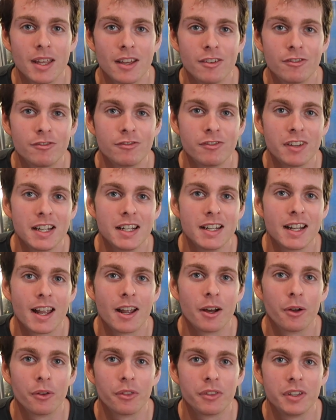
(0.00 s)
their feet
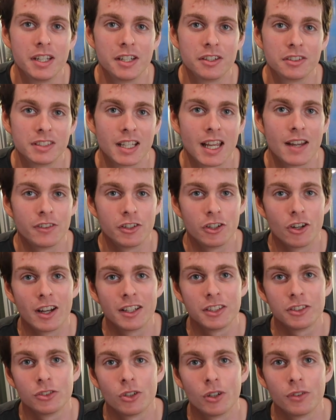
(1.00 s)
healthy because they have a
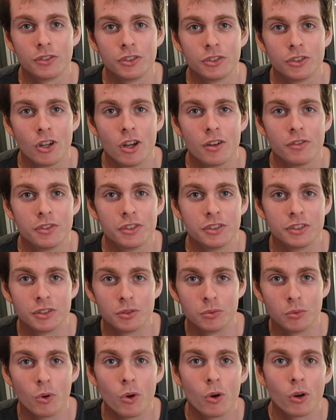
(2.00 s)
nice soft surface
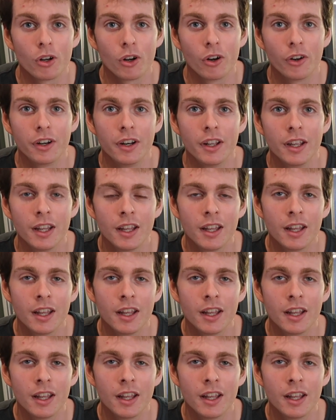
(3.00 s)
to walk on.